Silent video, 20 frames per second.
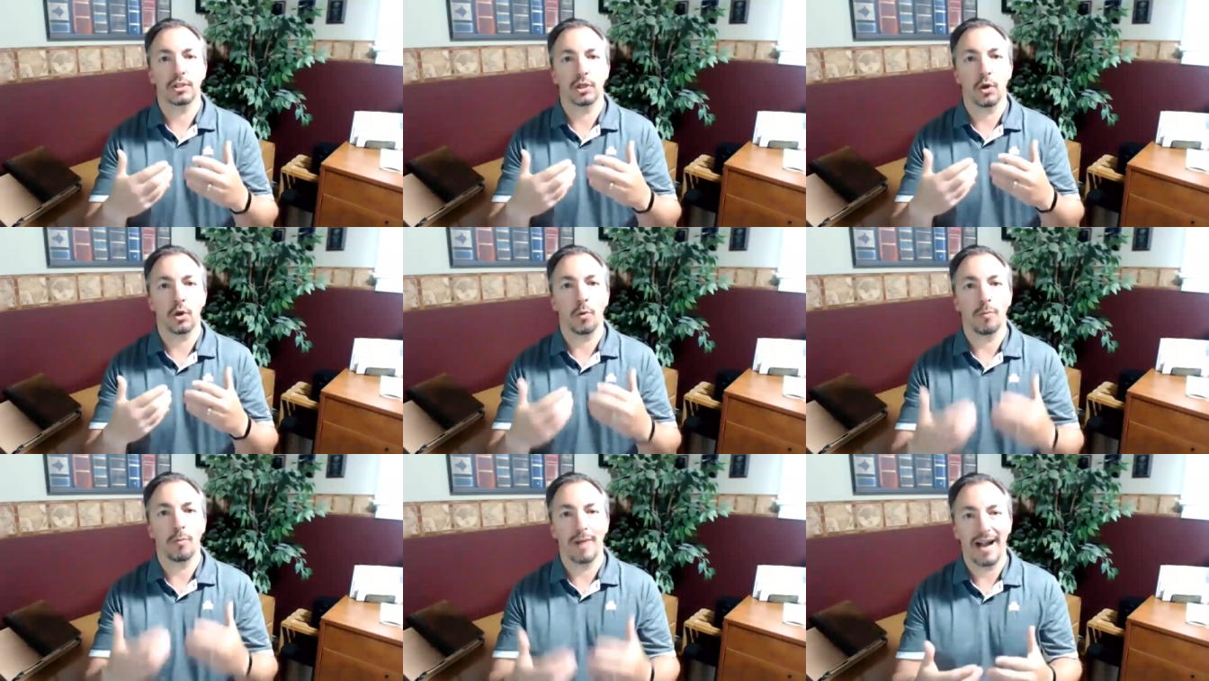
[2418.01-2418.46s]

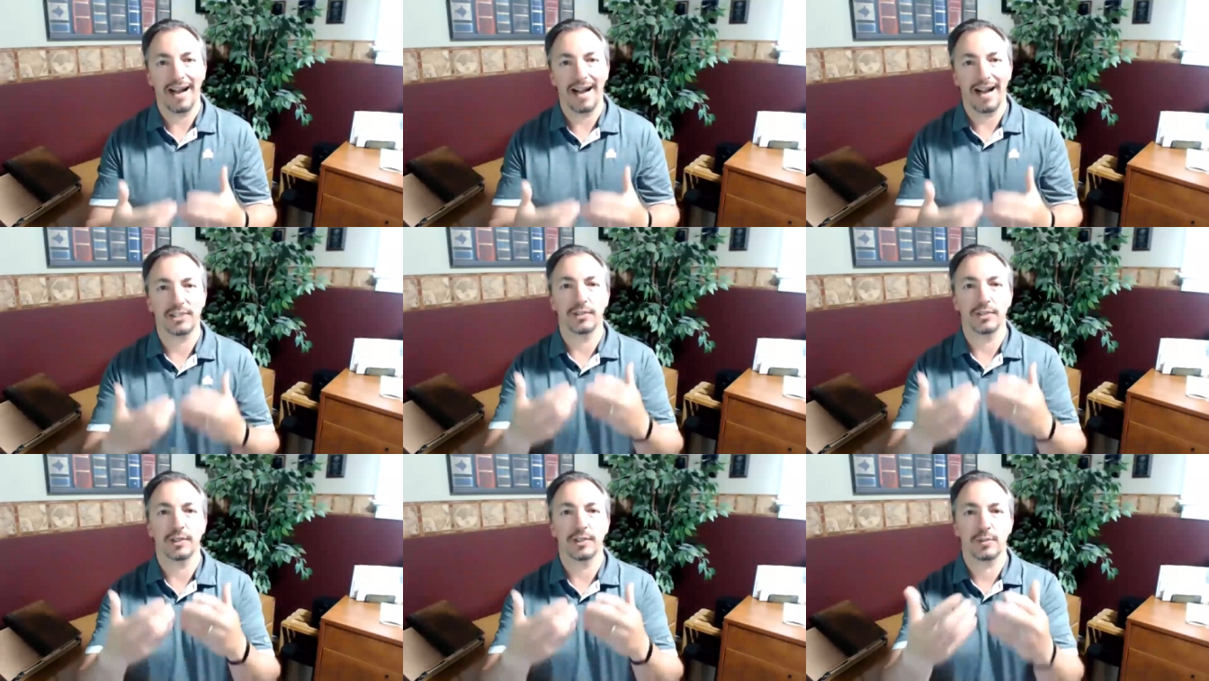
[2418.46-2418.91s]
go
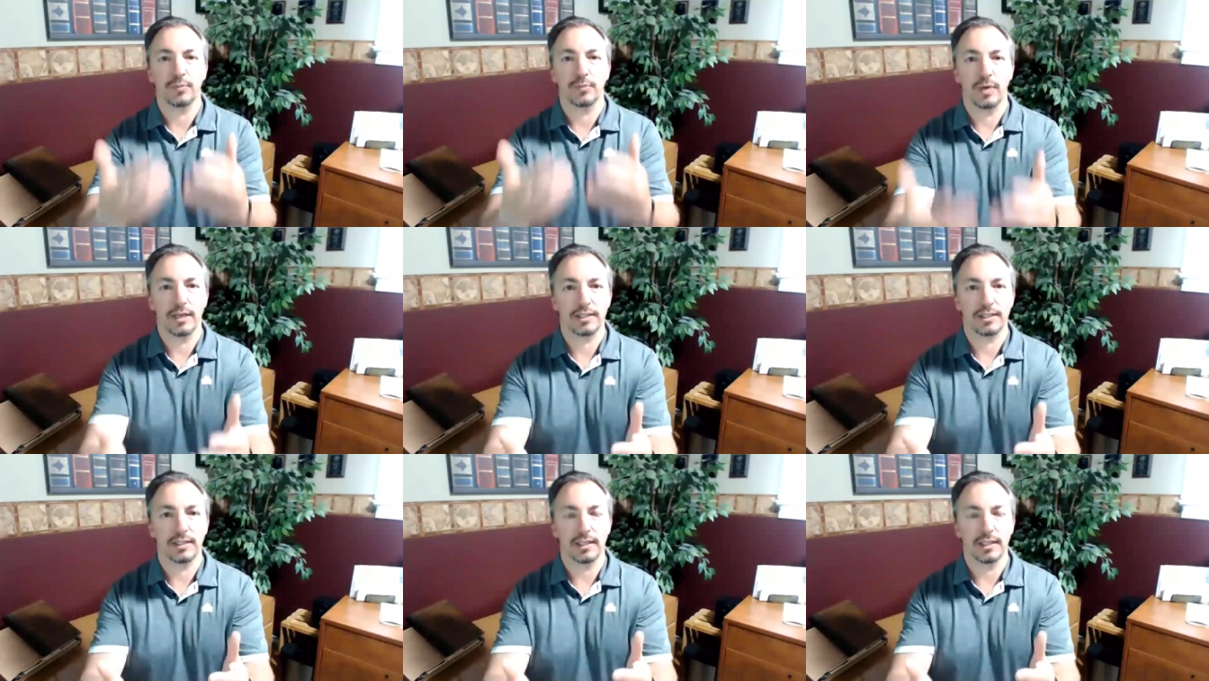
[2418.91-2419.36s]
back to
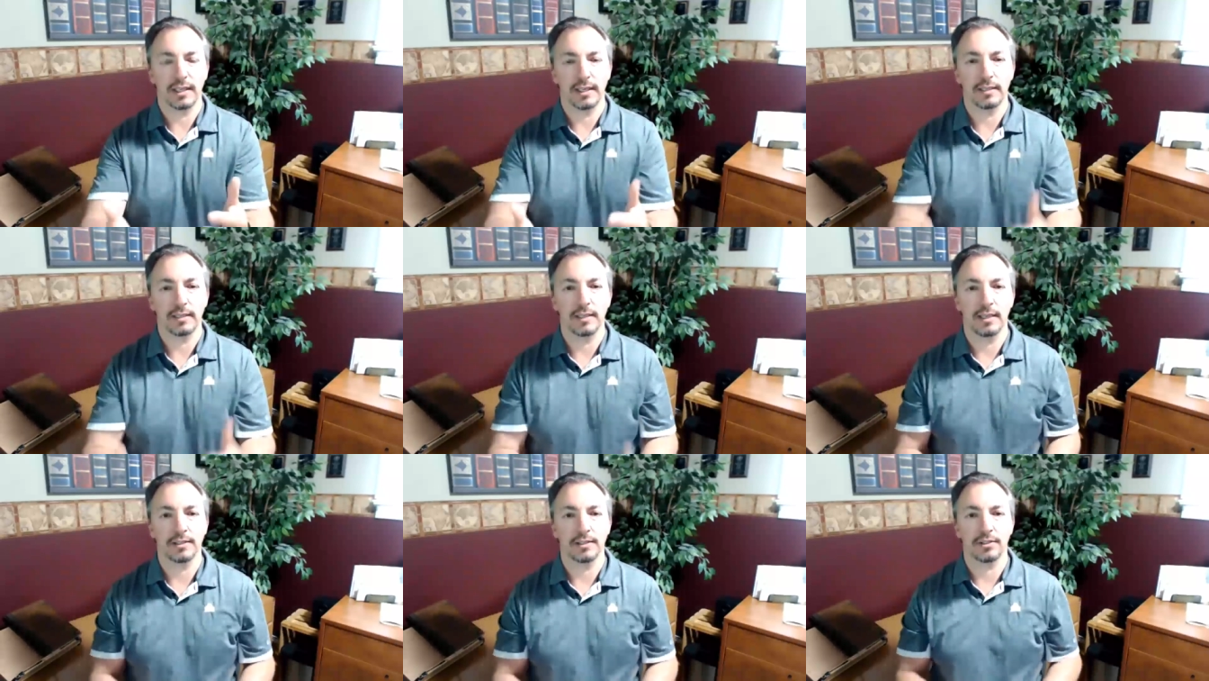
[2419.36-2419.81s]

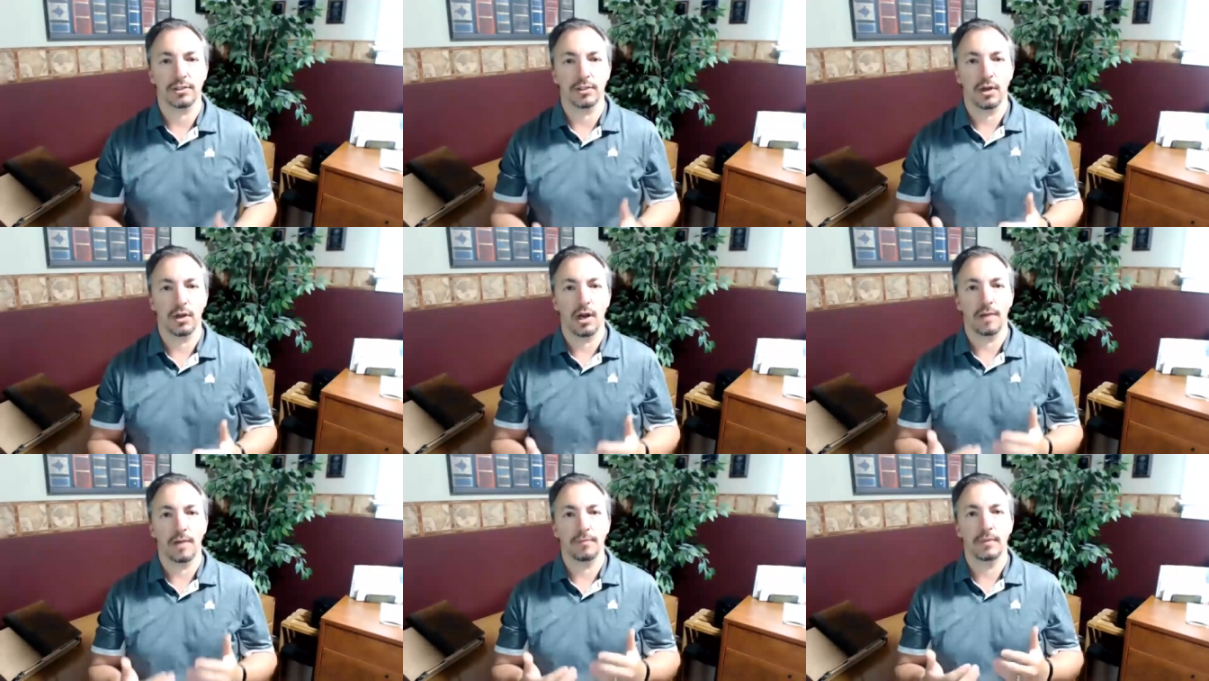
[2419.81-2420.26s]
expressing and
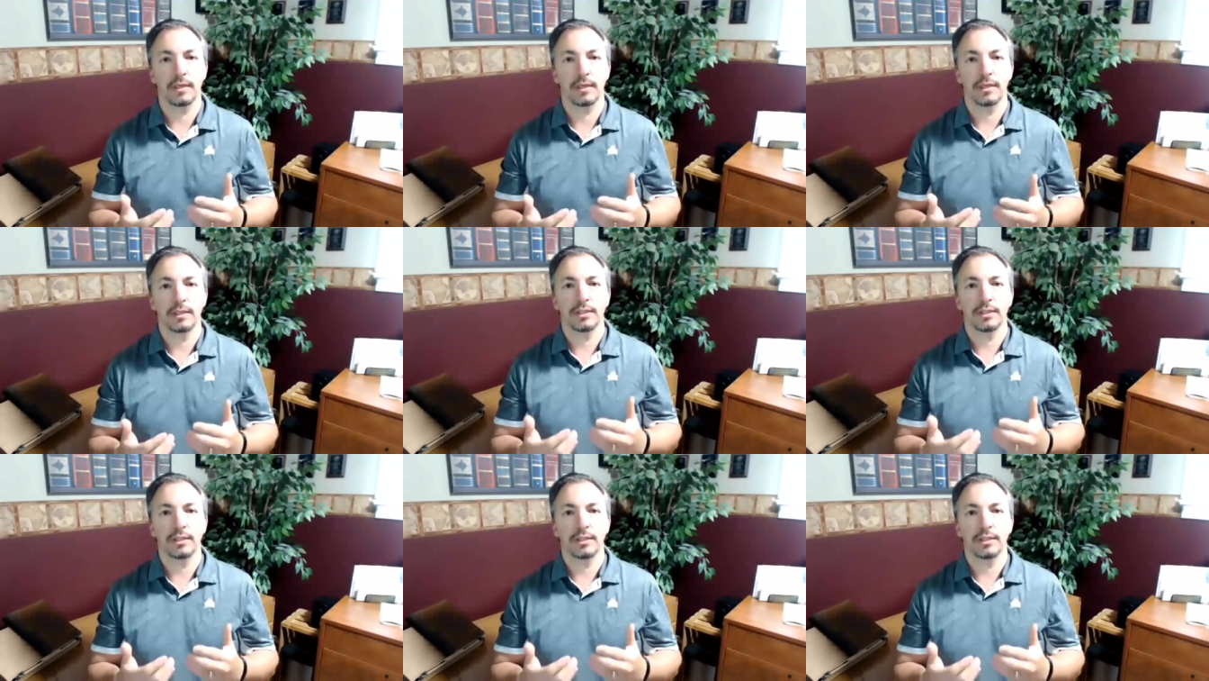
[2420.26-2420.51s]
stop